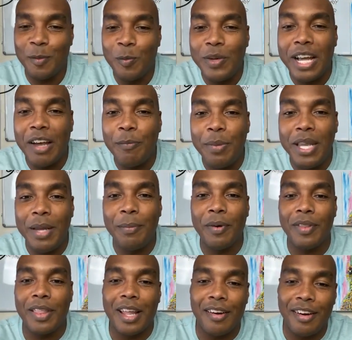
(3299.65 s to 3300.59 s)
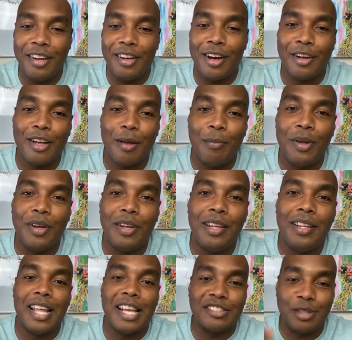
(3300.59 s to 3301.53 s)
we have people that are in our community
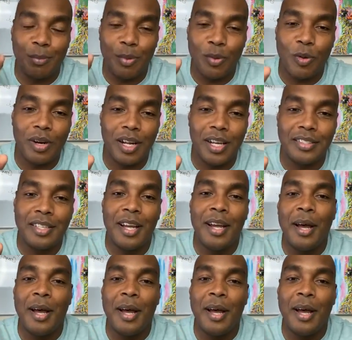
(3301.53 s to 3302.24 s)
support us.